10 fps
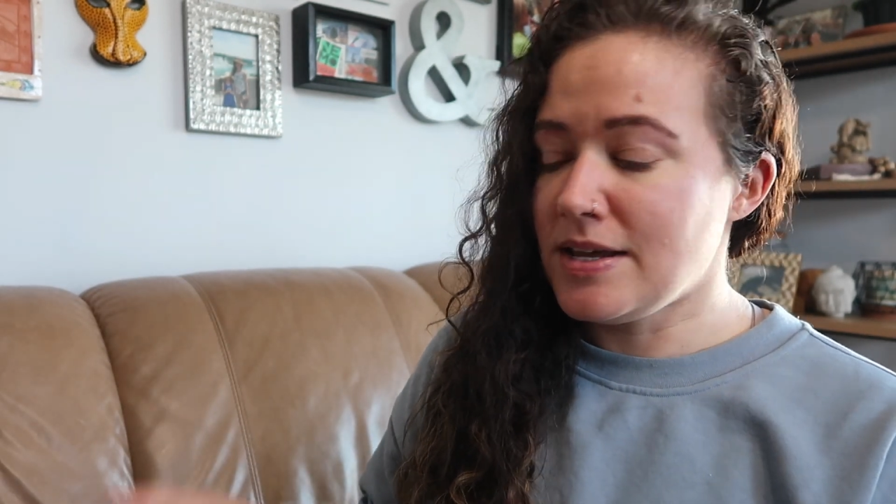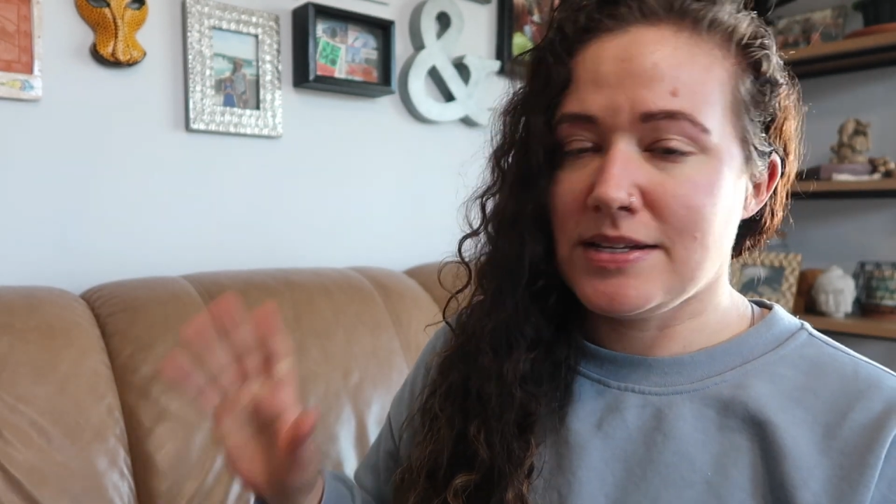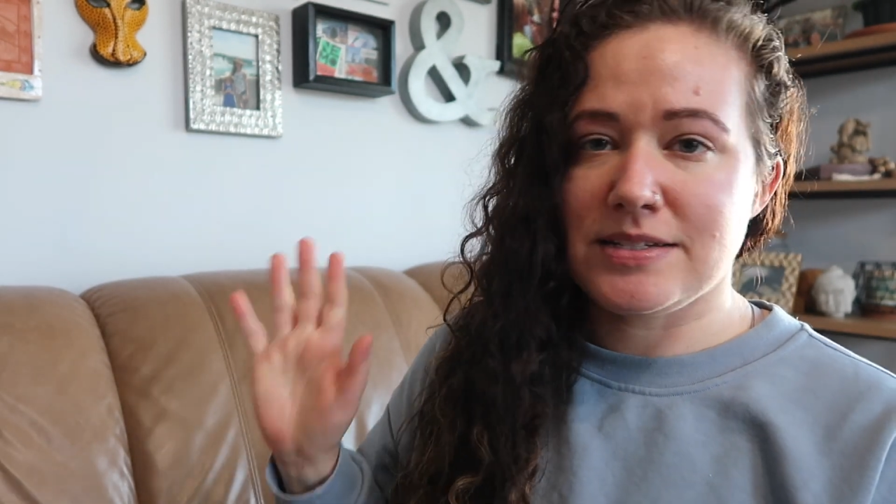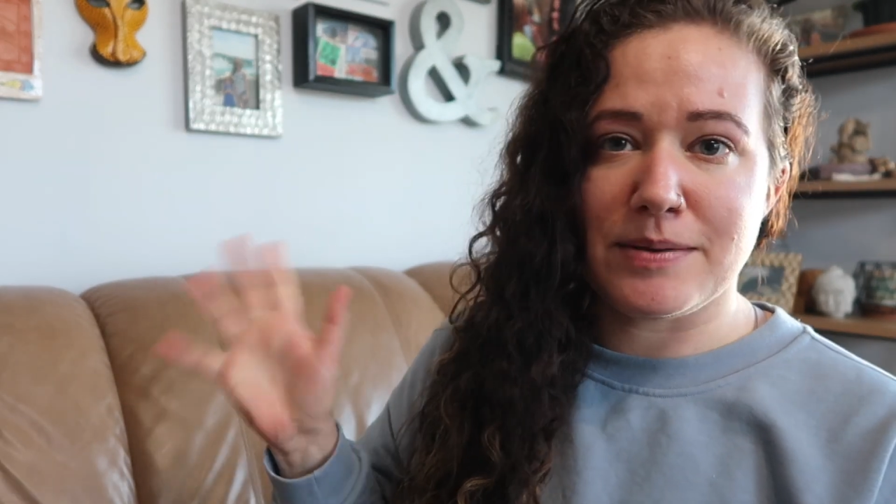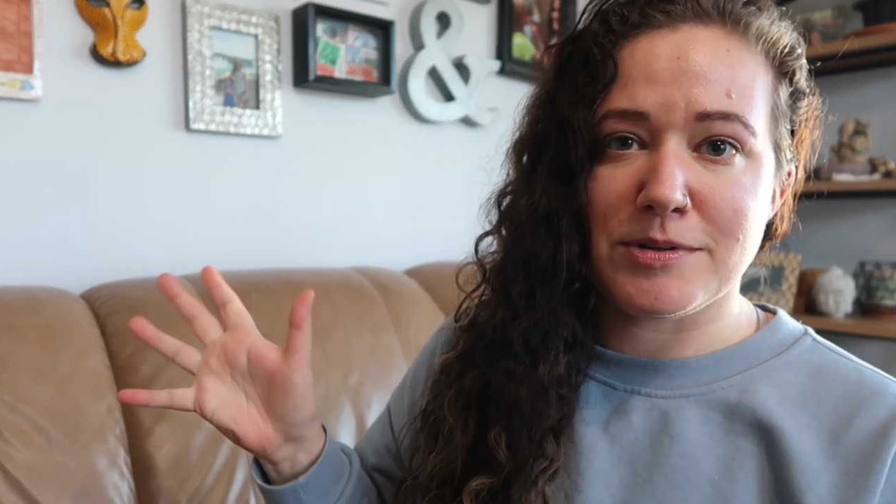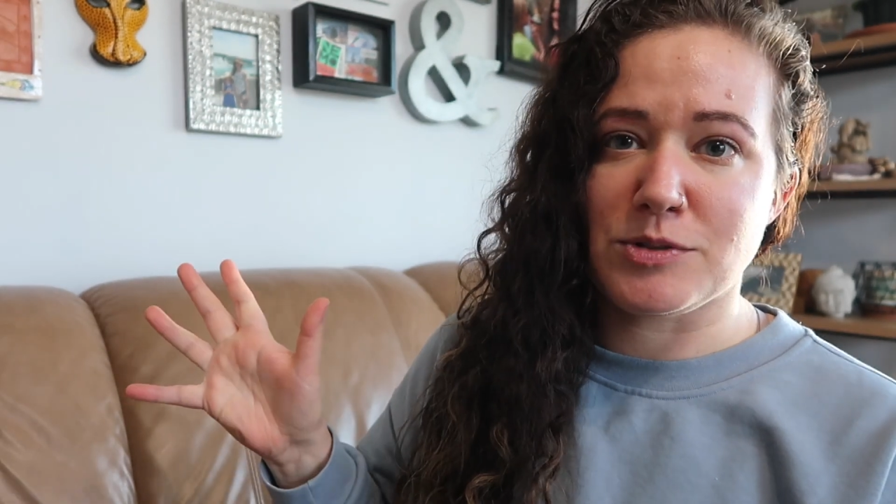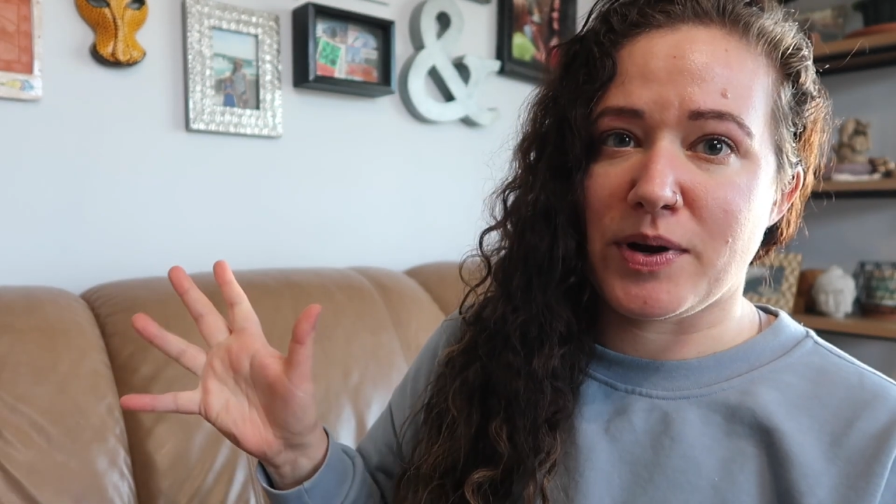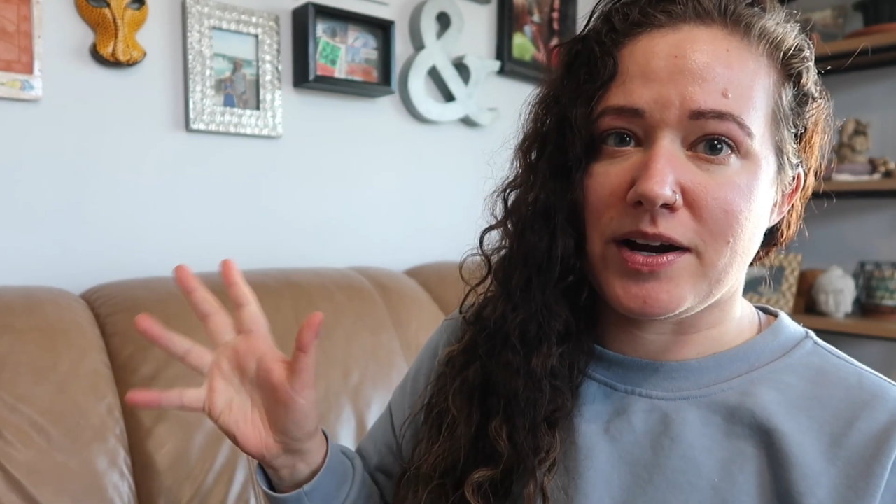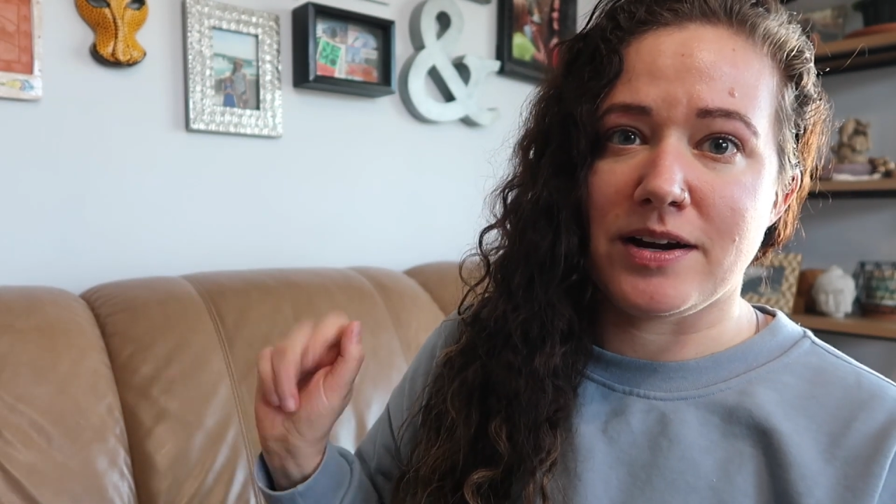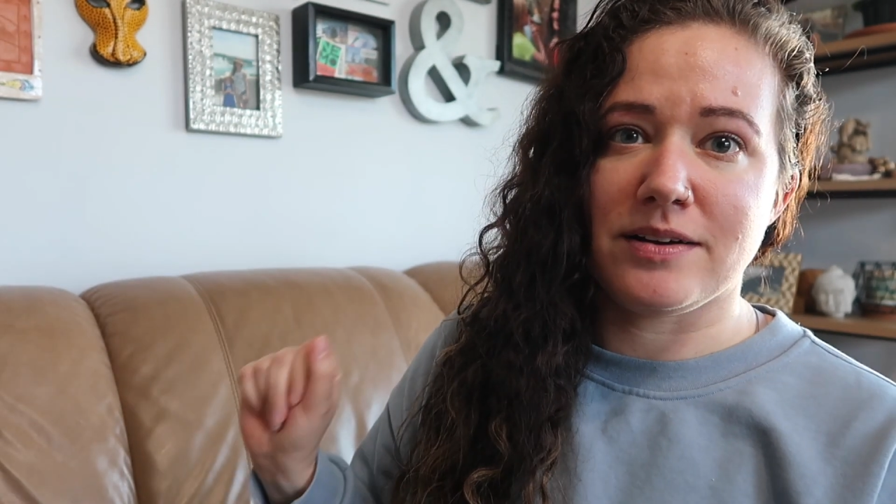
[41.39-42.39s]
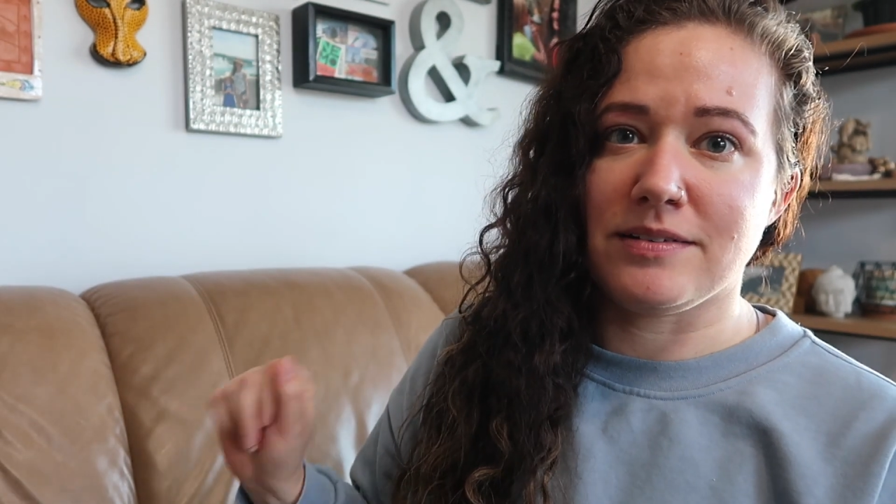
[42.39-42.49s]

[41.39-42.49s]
same as where